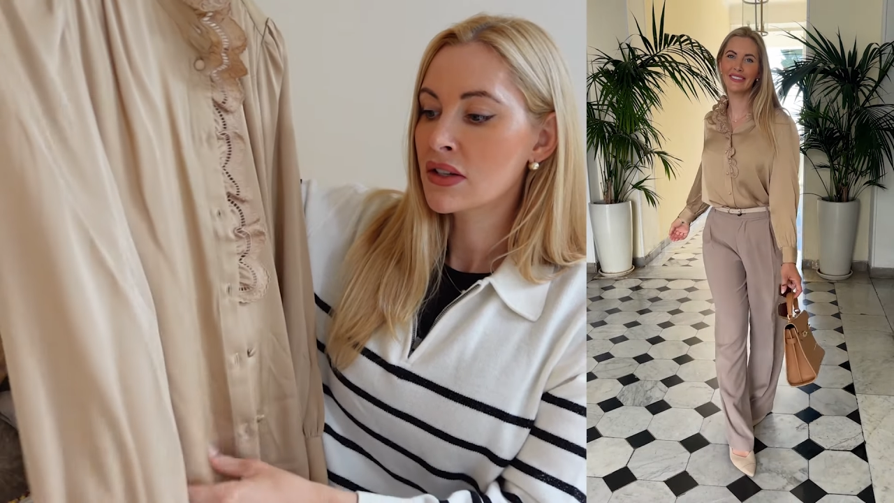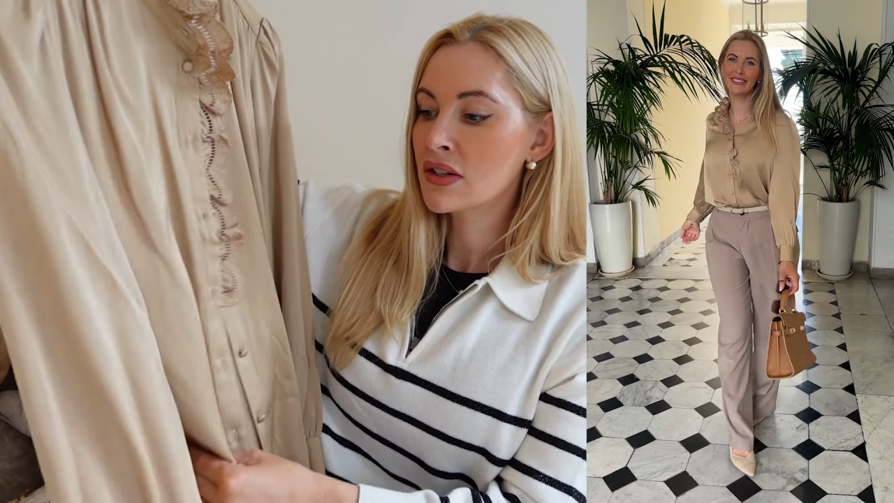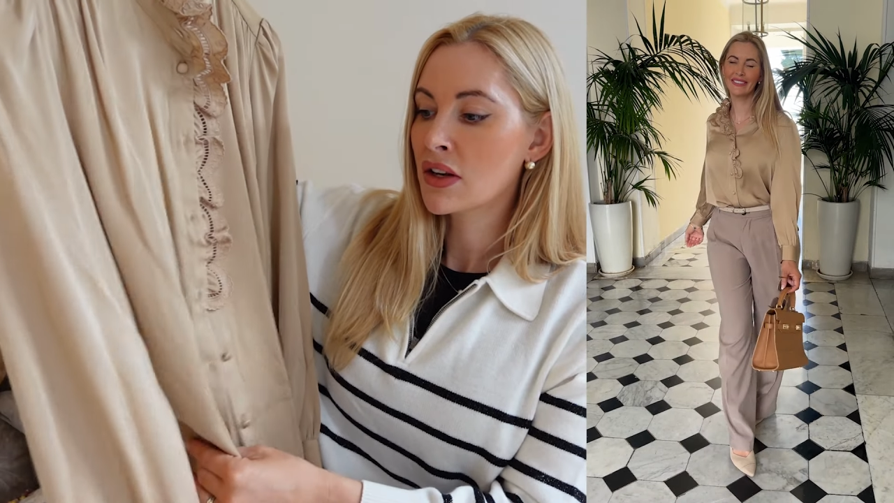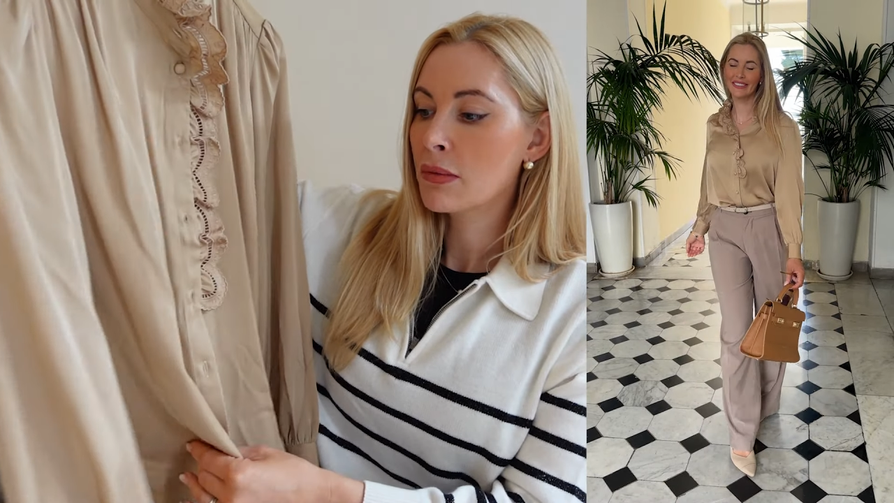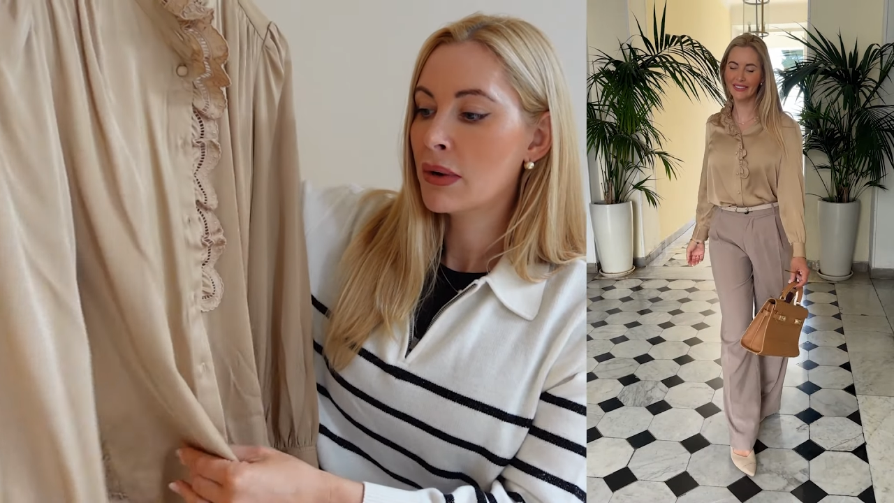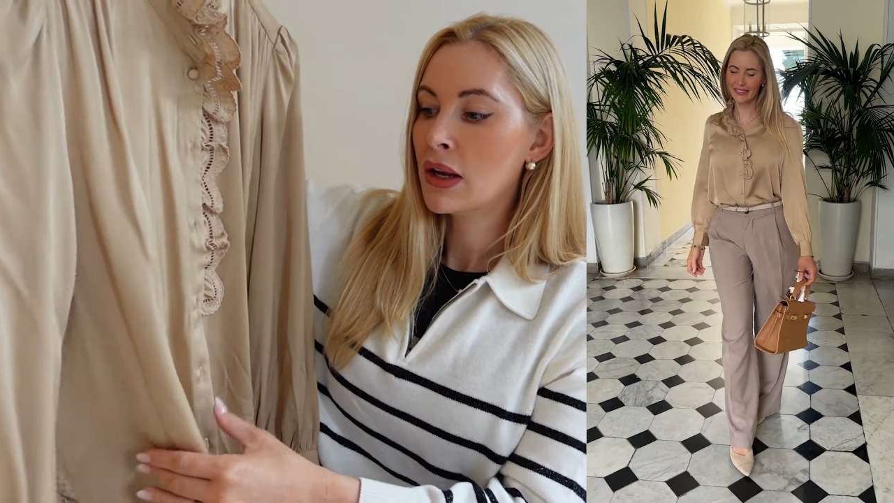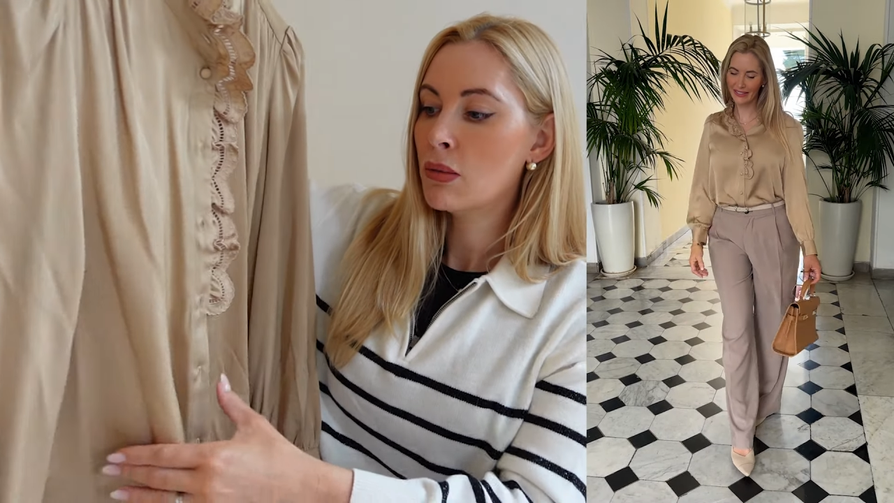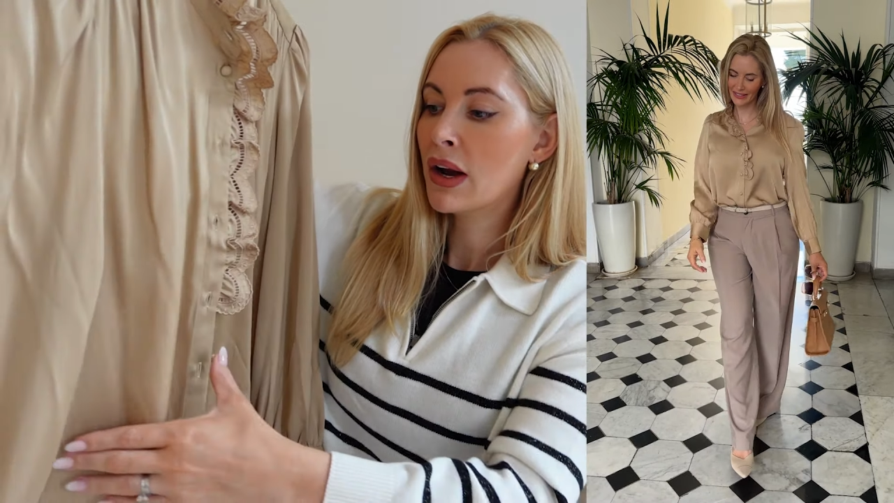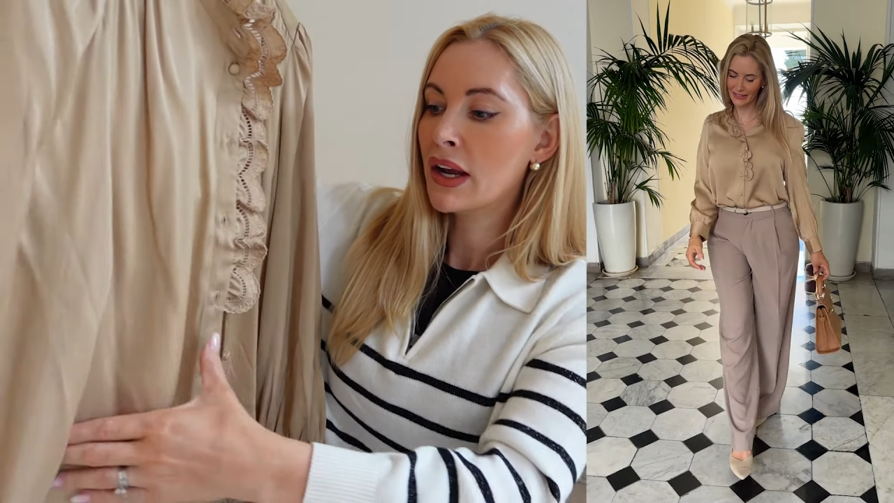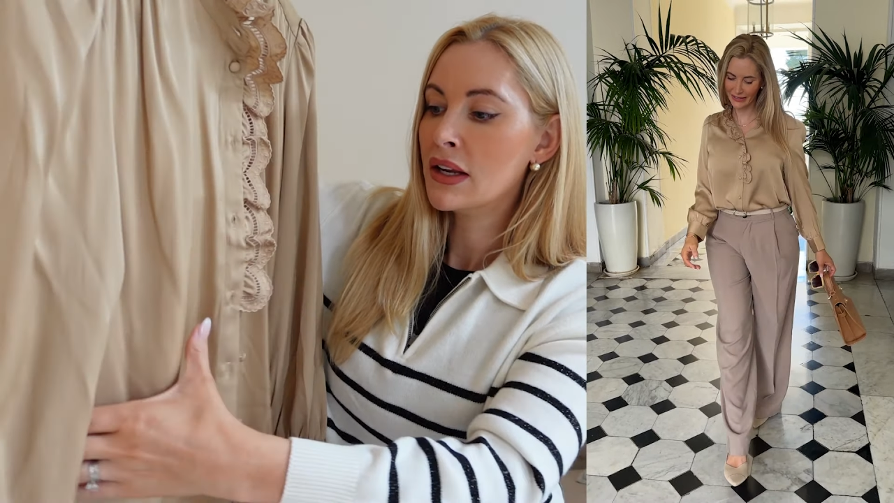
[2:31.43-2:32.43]
so many
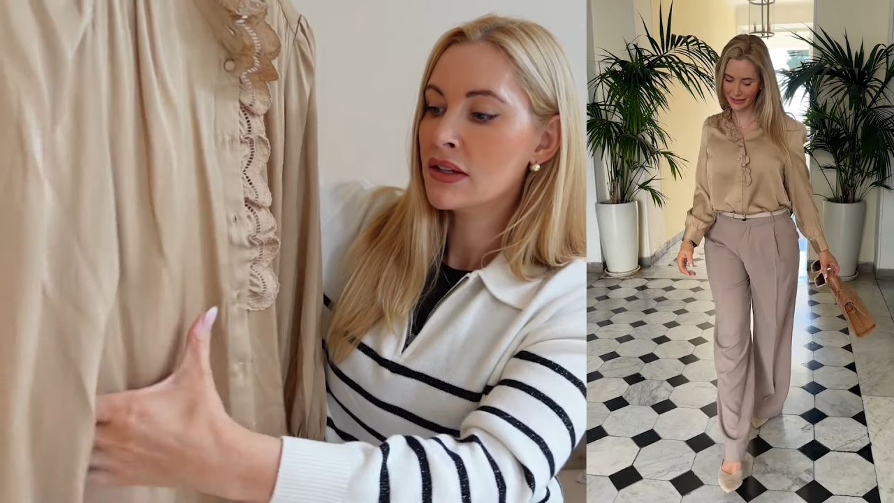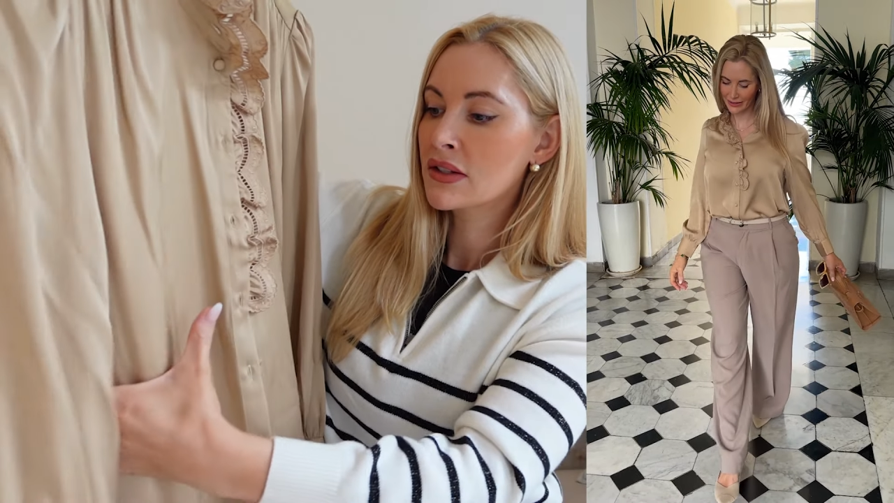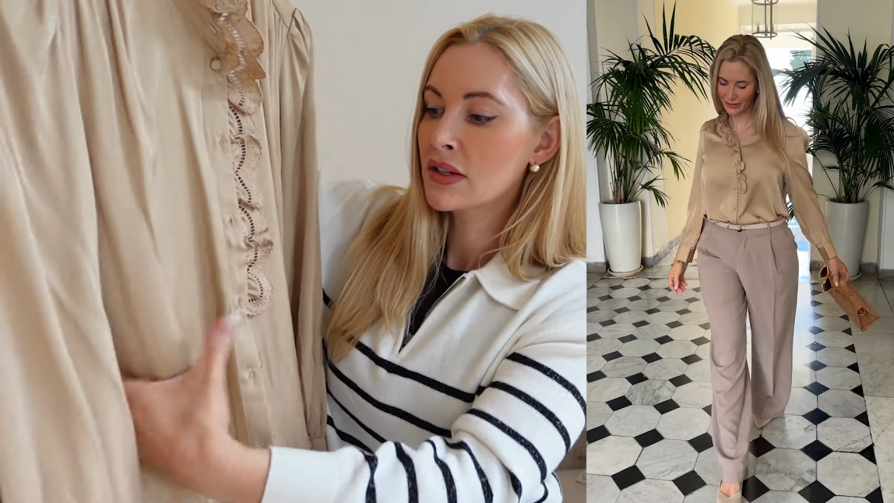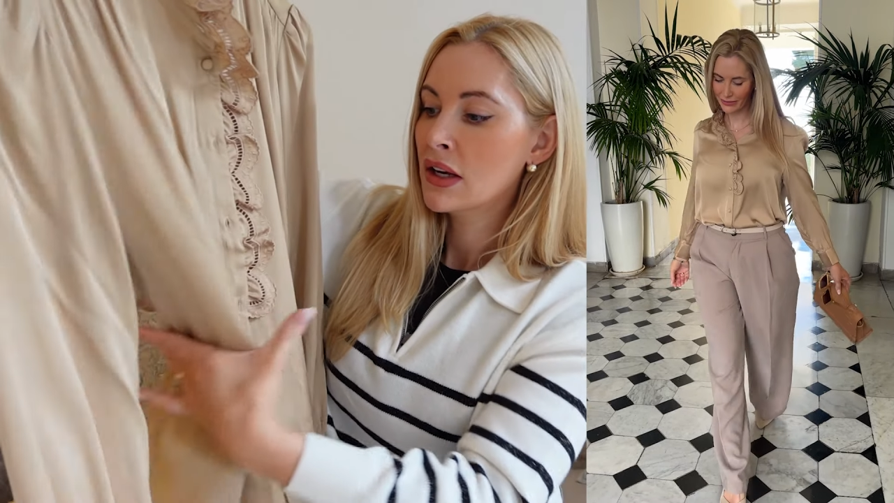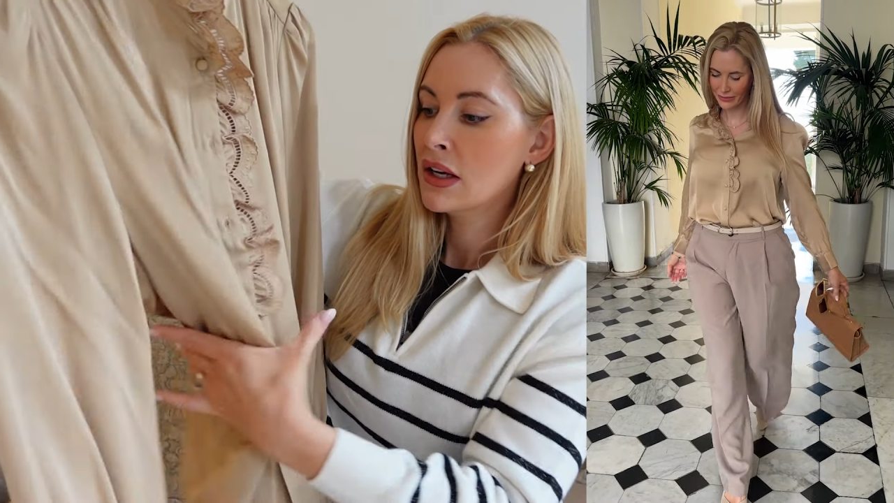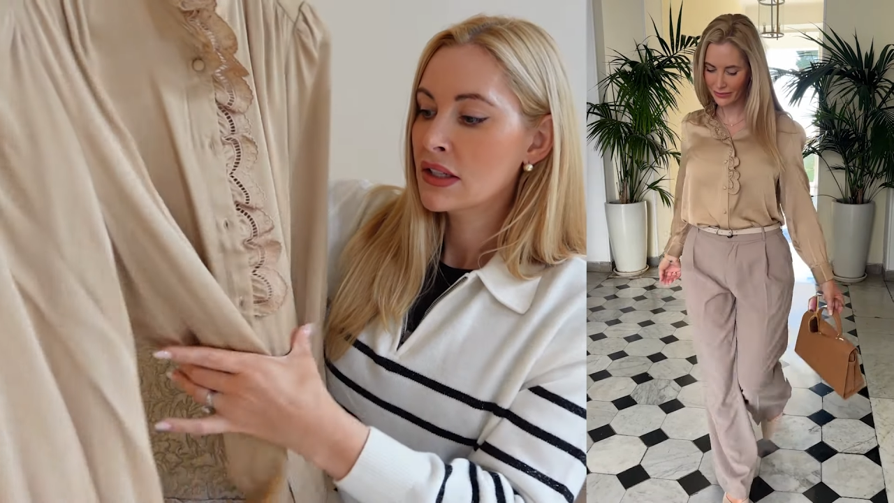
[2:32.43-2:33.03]
ways.